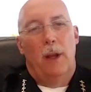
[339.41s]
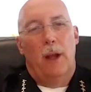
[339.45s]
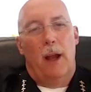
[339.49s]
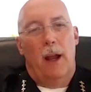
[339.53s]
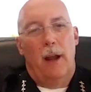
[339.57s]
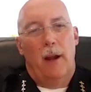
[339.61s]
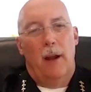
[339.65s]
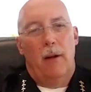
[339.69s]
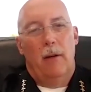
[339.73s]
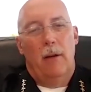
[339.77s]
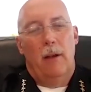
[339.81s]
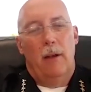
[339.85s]

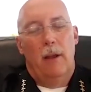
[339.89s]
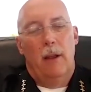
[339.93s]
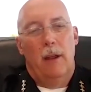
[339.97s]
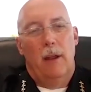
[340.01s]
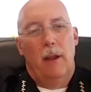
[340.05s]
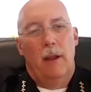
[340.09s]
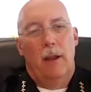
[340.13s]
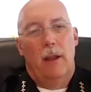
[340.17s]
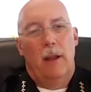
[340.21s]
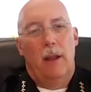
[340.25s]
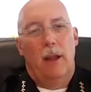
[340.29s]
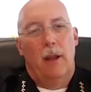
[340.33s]
hire
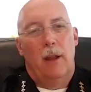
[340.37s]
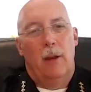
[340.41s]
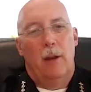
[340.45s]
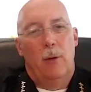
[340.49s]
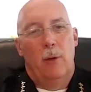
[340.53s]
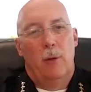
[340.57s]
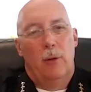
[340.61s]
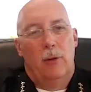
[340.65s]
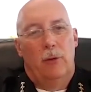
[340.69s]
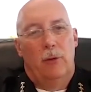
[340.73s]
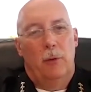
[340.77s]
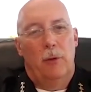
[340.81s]
and
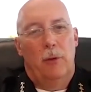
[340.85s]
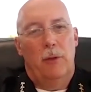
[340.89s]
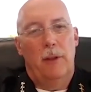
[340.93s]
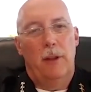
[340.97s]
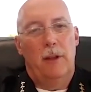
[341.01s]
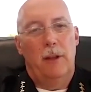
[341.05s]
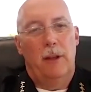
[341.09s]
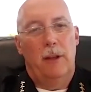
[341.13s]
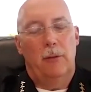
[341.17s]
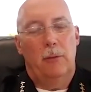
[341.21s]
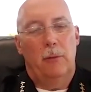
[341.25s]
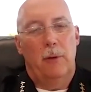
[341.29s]
who is
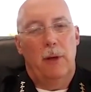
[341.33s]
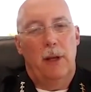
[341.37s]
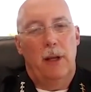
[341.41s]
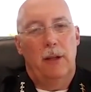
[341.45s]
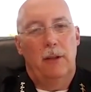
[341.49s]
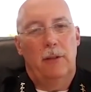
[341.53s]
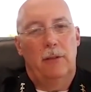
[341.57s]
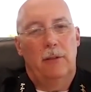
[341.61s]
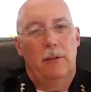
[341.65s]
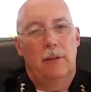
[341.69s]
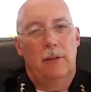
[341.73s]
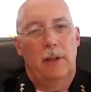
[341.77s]
within these
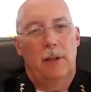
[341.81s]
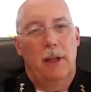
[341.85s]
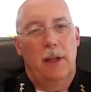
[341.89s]
ranks.